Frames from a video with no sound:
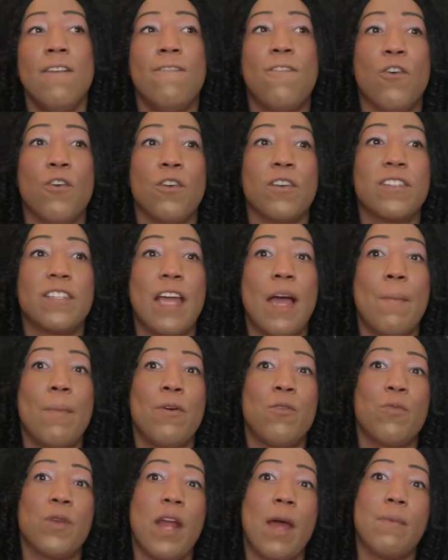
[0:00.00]
For
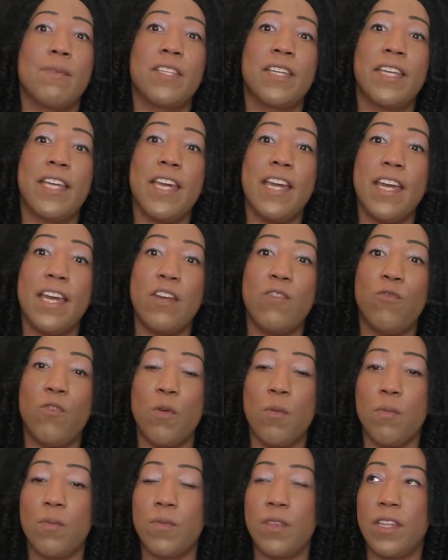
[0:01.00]
example, when I was a kid,
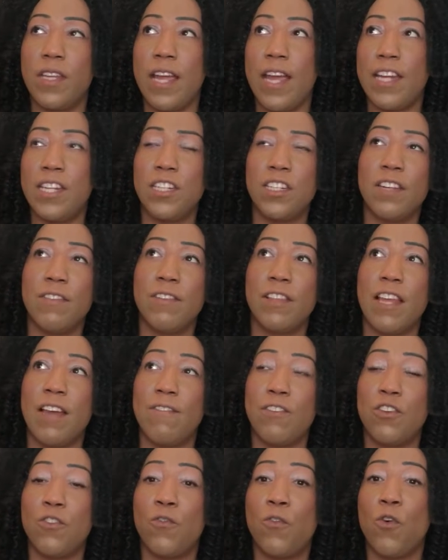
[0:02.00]
from the ages of
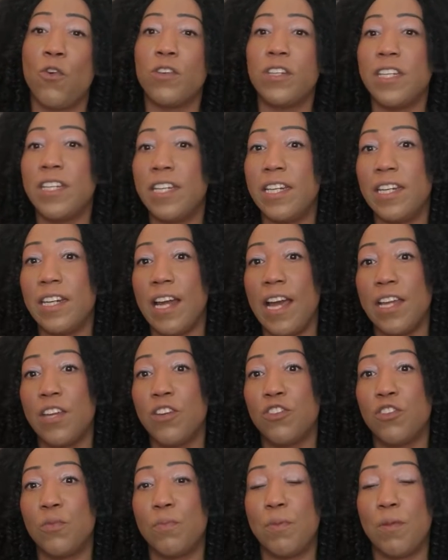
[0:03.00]
11 to 14, I
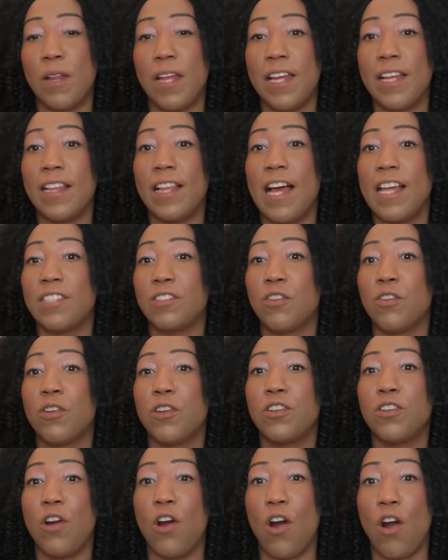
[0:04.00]
used to play classical
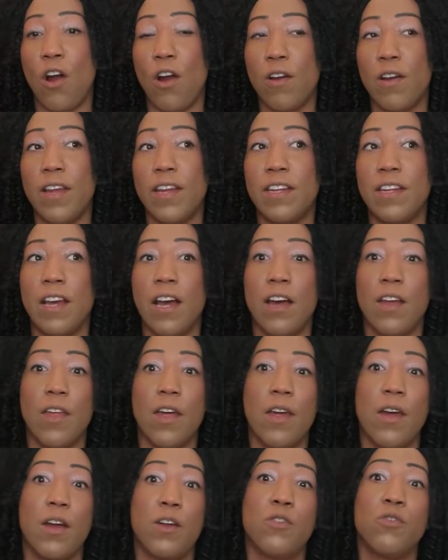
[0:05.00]
guitar and
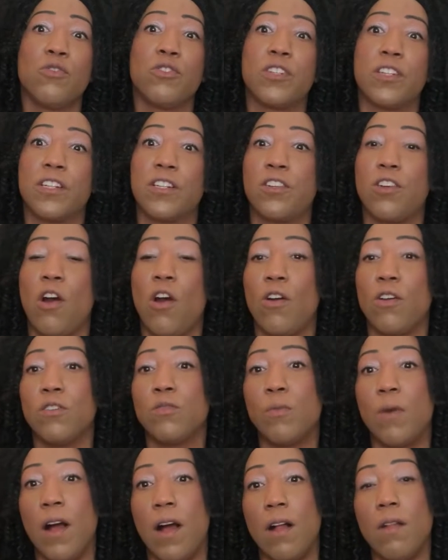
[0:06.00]
acoustic guitar
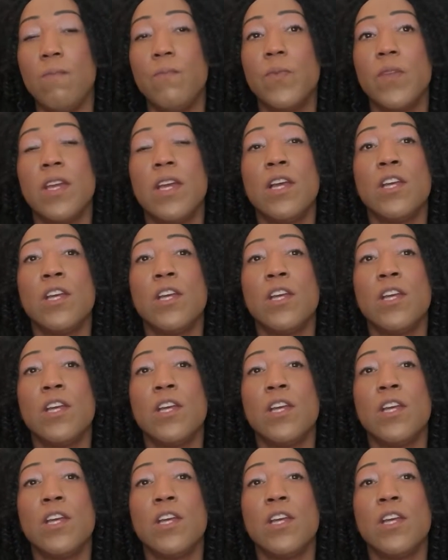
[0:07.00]
as well.